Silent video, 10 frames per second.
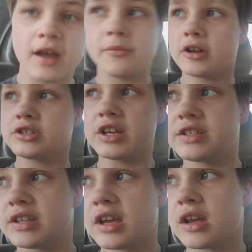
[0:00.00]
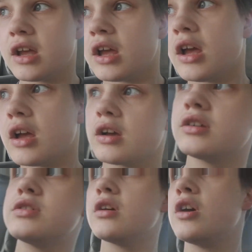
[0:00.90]
I'm not jinxing it
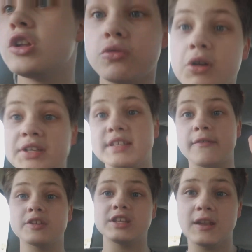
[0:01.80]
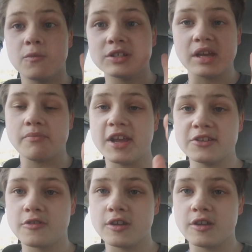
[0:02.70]
because 2017 was a major